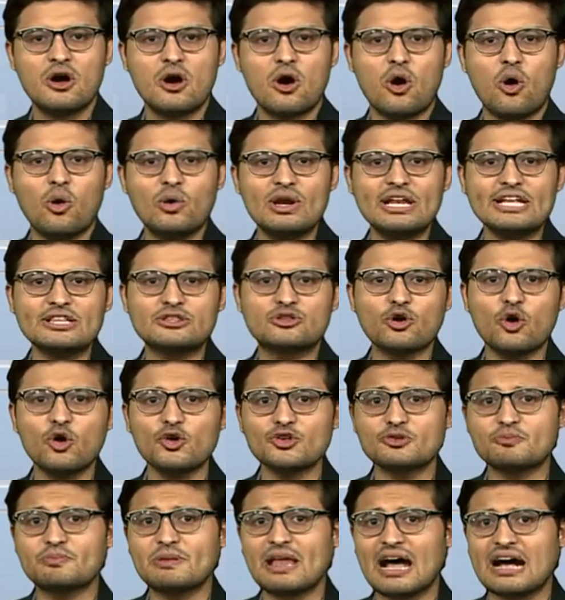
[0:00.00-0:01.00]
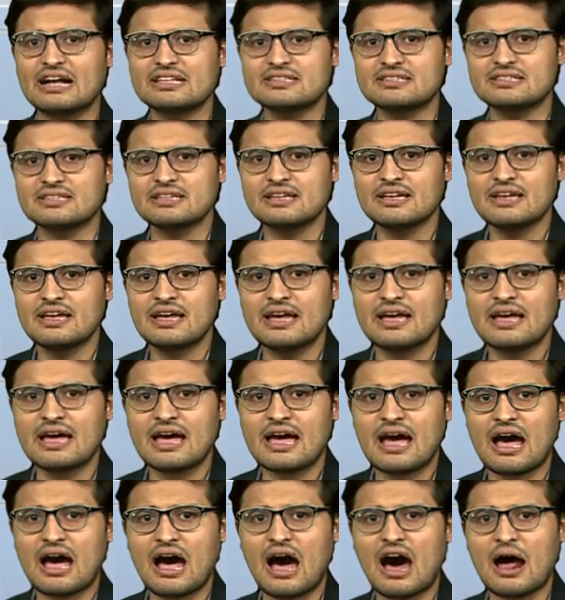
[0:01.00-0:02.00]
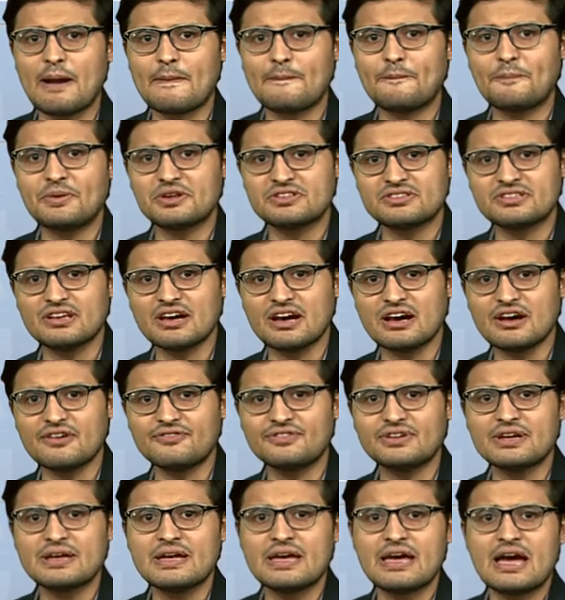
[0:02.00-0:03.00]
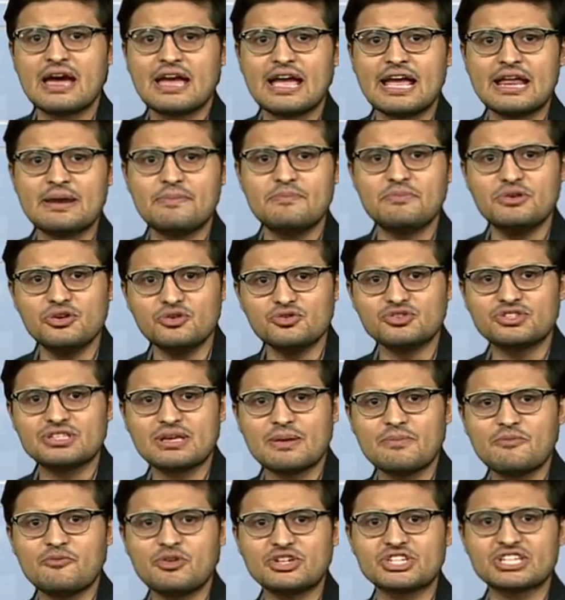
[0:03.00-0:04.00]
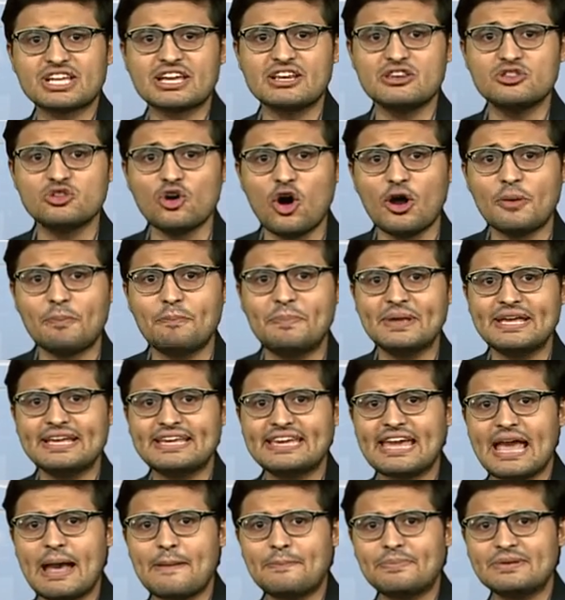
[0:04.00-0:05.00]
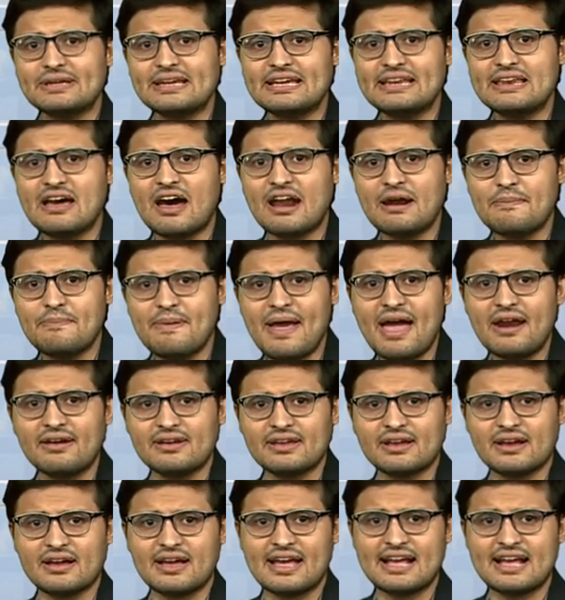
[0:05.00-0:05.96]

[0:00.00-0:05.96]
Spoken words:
Only those plants are preserved in museum which cannot be kept in herbaria.